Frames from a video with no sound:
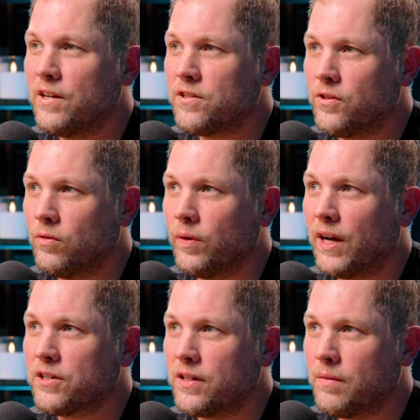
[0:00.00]
It changes the
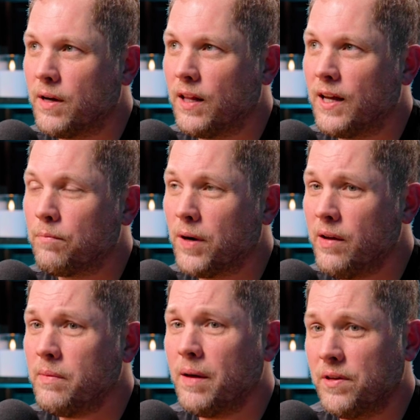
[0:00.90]
direction be... of my life.
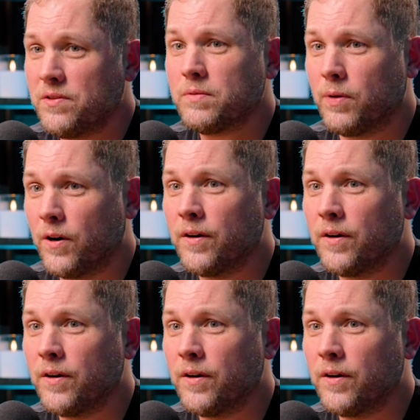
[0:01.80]
Probably my business